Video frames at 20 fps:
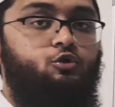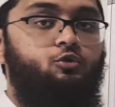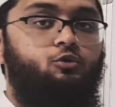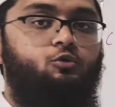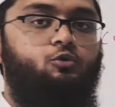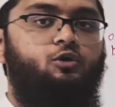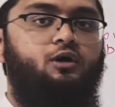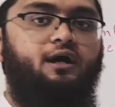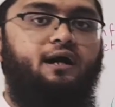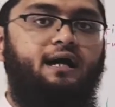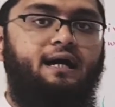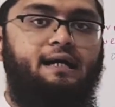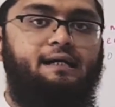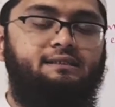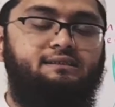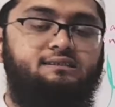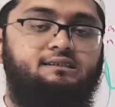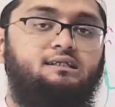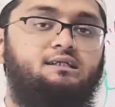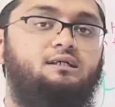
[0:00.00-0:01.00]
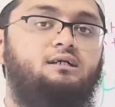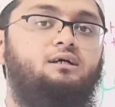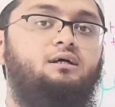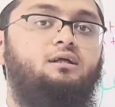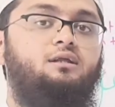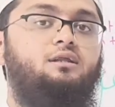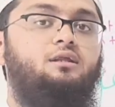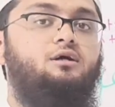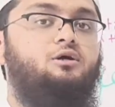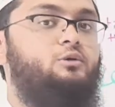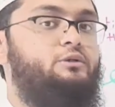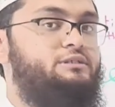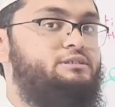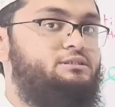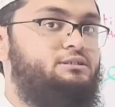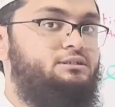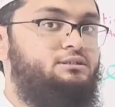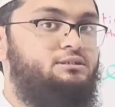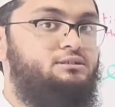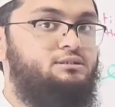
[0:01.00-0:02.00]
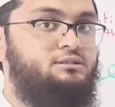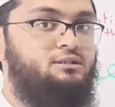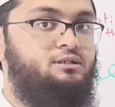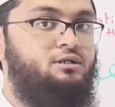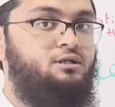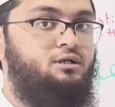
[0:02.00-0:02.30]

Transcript: to ask the questions.